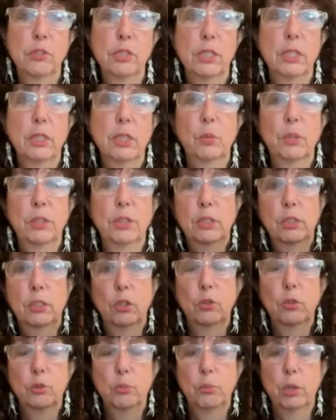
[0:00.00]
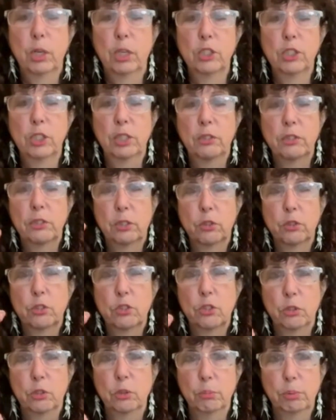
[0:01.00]
And then within those projects, there's
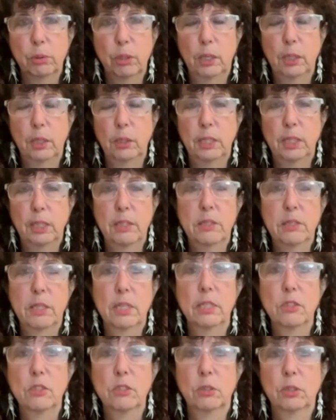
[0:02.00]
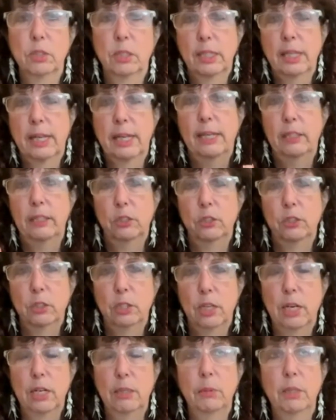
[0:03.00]
certain priorities and certain calendar
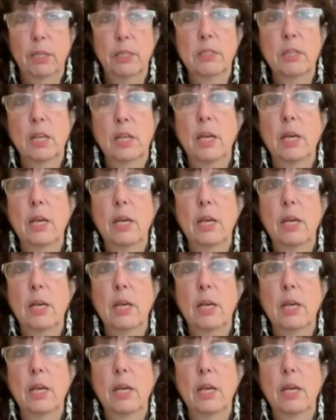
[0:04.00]
timelines.